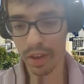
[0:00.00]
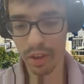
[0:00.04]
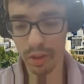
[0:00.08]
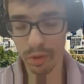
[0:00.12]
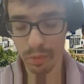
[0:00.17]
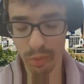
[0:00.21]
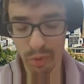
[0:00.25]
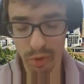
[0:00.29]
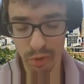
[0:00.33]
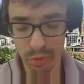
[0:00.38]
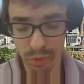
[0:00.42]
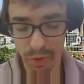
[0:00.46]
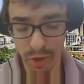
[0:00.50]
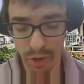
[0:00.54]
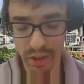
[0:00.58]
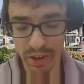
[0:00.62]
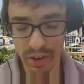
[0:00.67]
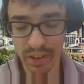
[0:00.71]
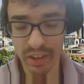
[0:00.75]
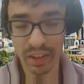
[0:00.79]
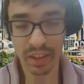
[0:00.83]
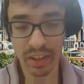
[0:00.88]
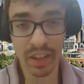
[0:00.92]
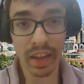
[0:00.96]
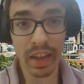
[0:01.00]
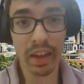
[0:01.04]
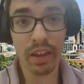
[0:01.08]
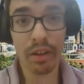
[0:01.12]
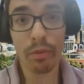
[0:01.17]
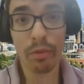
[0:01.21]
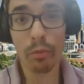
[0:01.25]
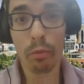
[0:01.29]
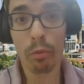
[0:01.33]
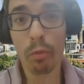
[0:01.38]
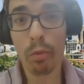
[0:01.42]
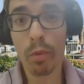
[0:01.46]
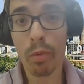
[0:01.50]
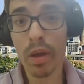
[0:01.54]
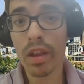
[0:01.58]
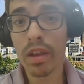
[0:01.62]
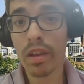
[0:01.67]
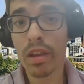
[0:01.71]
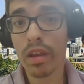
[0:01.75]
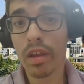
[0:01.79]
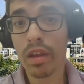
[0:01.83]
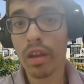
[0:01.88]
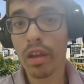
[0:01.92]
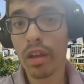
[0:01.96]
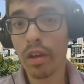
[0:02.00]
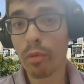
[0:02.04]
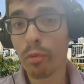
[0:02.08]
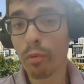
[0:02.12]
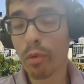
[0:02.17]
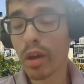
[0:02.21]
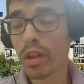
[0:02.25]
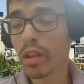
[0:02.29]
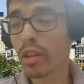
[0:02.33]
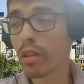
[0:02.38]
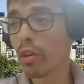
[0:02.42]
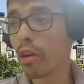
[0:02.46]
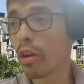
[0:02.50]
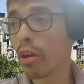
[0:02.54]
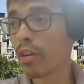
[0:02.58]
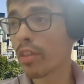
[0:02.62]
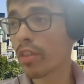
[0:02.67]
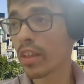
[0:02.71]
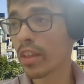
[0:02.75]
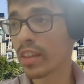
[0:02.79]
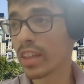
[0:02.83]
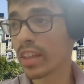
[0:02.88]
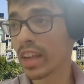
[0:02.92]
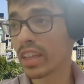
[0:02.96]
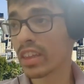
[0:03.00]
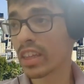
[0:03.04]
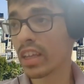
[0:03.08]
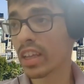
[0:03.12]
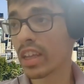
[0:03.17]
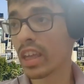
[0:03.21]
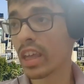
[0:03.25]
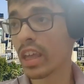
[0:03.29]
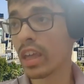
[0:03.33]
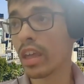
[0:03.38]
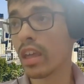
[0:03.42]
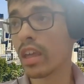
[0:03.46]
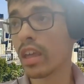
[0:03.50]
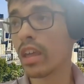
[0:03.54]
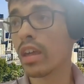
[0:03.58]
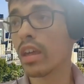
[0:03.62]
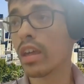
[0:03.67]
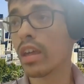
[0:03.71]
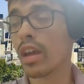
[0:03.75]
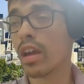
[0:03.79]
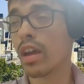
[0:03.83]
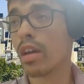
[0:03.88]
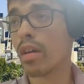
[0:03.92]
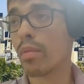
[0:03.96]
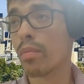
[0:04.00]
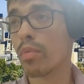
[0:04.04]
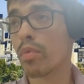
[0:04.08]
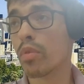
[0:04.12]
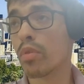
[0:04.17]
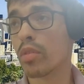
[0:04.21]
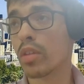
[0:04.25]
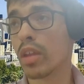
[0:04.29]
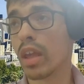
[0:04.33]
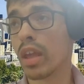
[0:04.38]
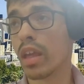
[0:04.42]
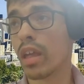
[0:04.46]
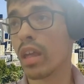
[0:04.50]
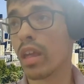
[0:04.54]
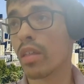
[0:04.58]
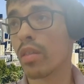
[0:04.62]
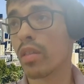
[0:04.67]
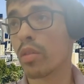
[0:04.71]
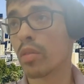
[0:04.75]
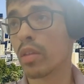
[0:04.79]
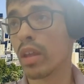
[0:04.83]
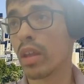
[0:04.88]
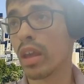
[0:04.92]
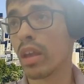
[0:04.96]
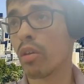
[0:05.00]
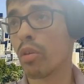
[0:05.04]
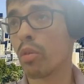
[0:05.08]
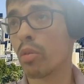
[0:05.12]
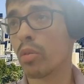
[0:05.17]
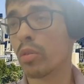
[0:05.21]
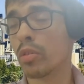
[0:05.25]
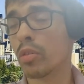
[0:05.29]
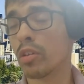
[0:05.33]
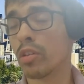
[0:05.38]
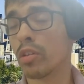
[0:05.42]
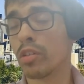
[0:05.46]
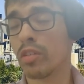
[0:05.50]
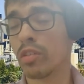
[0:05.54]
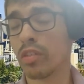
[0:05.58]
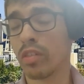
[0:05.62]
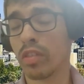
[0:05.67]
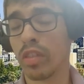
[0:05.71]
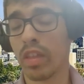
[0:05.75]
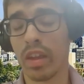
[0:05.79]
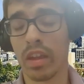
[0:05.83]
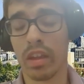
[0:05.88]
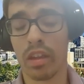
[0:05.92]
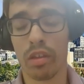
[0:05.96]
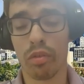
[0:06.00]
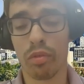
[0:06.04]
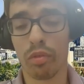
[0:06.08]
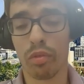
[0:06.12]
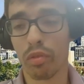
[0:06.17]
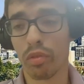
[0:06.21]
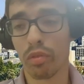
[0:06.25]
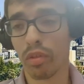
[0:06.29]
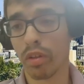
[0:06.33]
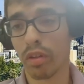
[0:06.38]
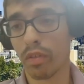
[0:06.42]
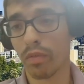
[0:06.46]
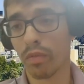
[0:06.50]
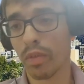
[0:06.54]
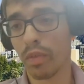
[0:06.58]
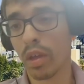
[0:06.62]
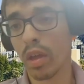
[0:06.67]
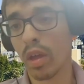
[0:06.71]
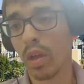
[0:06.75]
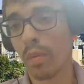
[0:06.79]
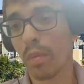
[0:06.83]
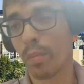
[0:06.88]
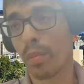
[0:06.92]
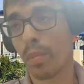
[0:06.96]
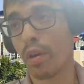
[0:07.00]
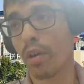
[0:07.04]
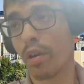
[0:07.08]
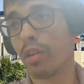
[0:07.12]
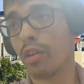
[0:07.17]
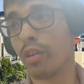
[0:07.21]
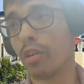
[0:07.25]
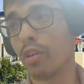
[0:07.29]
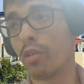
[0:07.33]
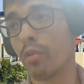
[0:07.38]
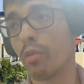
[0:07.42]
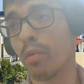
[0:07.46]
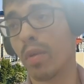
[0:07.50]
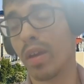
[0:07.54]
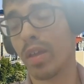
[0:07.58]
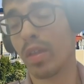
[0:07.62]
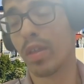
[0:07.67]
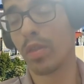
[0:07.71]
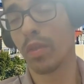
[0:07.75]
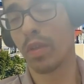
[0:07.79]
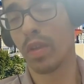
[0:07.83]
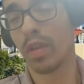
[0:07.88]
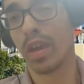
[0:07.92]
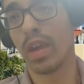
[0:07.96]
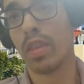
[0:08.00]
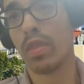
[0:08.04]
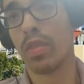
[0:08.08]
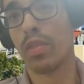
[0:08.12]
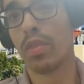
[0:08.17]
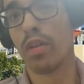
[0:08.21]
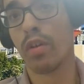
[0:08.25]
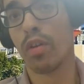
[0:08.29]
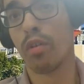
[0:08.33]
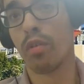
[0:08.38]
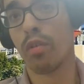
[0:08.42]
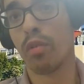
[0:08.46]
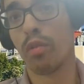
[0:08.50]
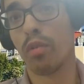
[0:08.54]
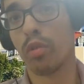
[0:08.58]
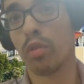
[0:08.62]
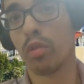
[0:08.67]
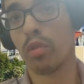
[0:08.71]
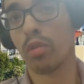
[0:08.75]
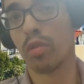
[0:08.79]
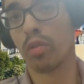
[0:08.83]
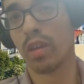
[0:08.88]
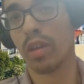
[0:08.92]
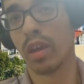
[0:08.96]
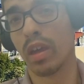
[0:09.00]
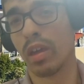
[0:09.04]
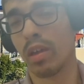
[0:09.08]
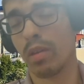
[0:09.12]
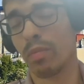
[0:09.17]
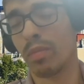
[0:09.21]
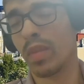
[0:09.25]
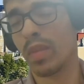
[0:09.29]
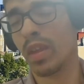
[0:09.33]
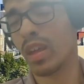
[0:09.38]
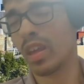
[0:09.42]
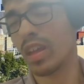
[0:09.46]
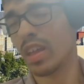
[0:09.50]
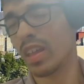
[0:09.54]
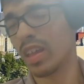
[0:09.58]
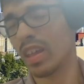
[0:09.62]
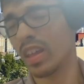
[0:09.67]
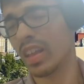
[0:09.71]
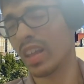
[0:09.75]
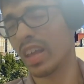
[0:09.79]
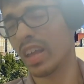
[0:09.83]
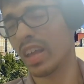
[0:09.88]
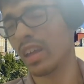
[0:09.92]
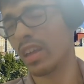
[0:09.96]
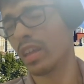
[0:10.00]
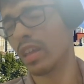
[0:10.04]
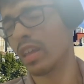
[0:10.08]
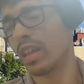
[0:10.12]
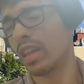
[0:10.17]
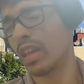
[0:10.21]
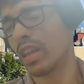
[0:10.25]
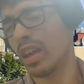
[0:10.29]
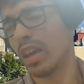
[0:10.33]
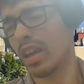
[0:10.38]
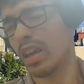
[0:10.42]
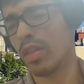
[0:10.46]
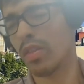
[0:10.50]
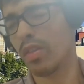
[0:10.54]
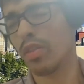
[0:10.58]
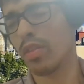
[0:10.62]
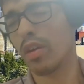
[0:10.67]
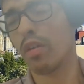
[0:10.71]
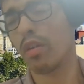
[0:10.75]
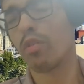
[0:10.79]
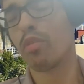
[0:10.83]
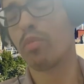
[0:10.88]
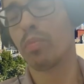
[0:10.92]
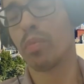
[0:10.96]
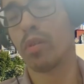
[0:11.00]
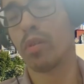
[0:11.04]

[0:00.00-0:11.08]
I could move on to like what are the like the key stakeholders that you sort of partner with in those and like in those